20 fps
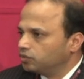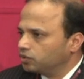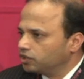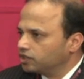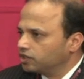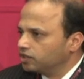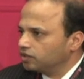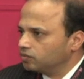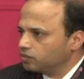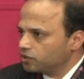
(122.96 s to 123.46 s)

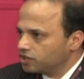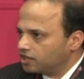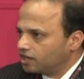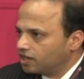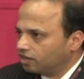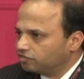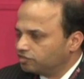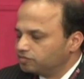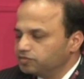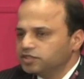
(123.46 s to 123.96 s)
working with
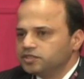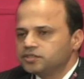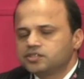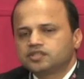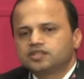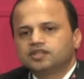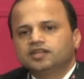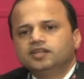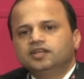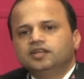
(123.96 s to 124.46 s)

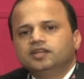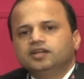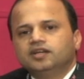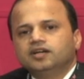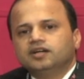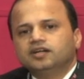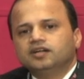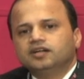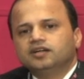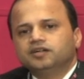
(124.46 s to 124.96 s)
governments
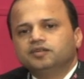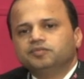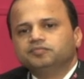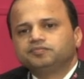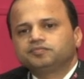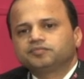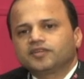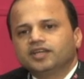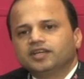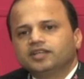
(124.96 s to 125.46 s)

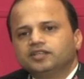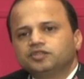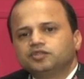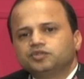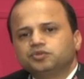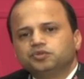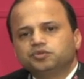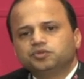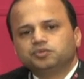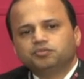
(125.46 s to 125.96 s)
and
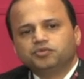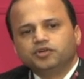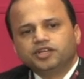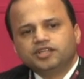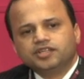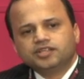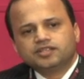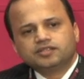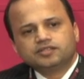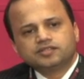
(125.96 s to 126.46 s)
to
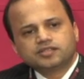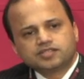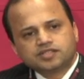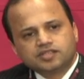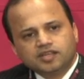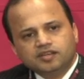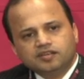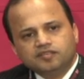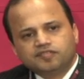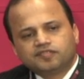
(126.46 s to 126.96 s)
bring
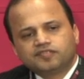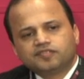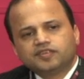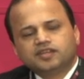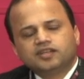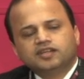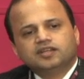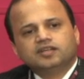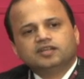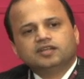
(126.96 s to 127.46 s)
safe,
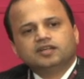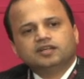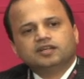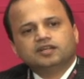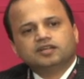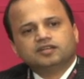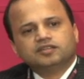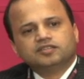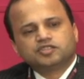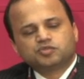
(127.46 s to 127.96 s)

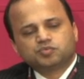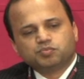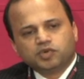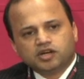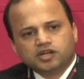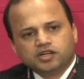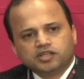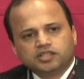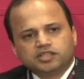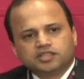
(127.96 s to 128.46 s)

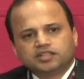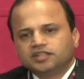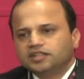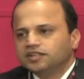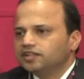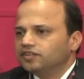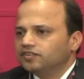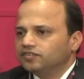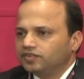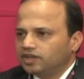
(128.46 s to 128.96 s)
smart,
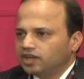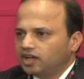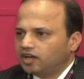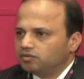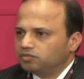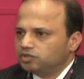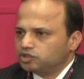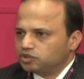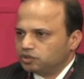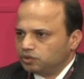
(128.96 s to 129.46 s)
and
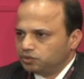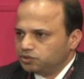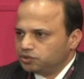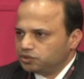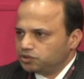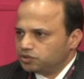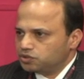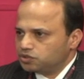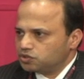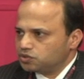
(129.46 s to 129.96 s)
reliable
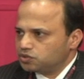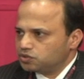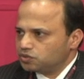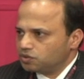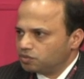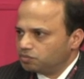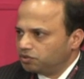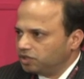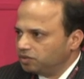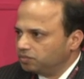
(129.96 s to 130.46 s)
solutions
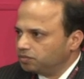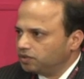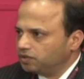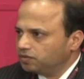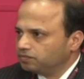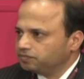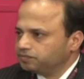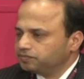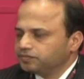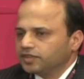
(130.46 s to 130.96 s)
to the
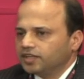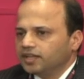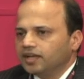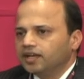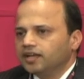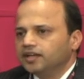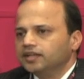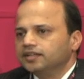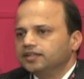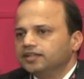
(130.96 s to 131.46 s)
people.
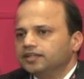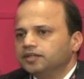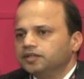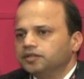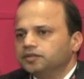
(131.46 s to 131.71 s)
And